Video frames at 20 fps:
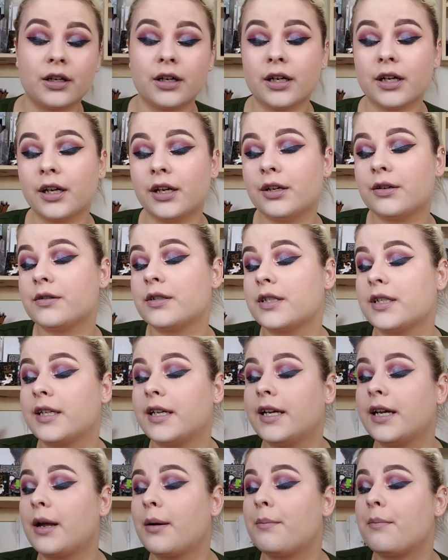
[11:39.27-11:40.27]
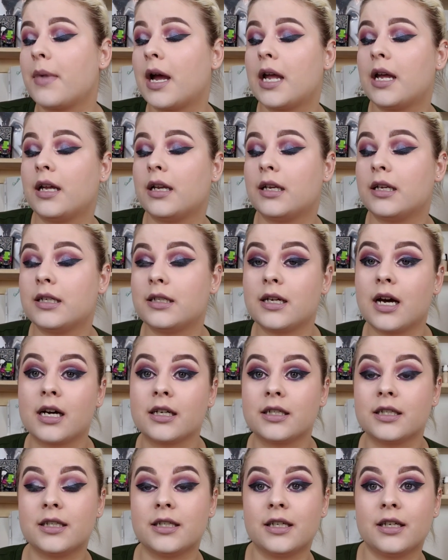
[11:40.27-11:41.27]
look using my
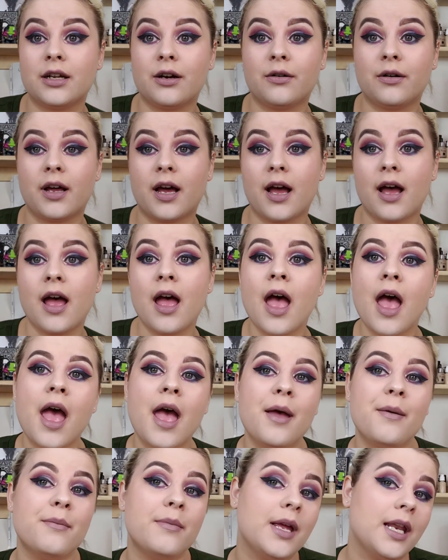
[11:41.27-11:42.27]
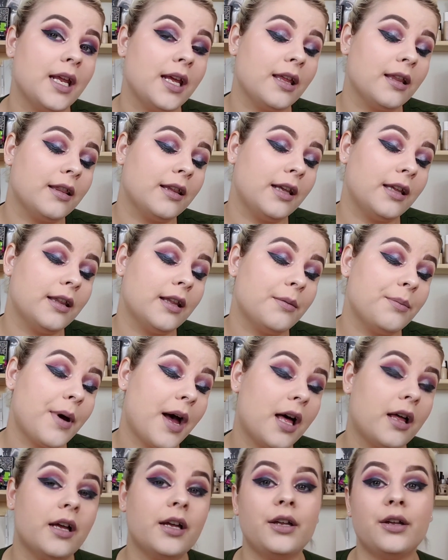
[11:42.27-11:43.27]
Natasha Denona Mini Lila
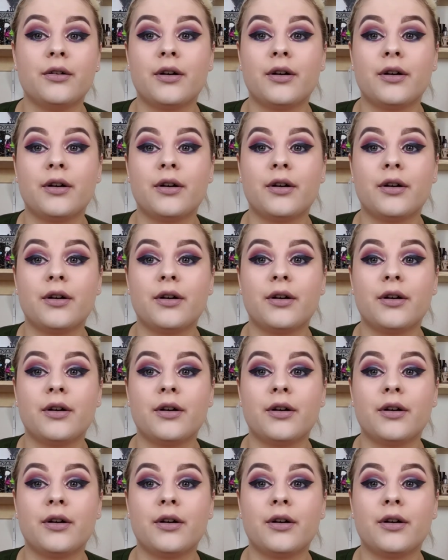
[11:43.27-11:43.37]
palette.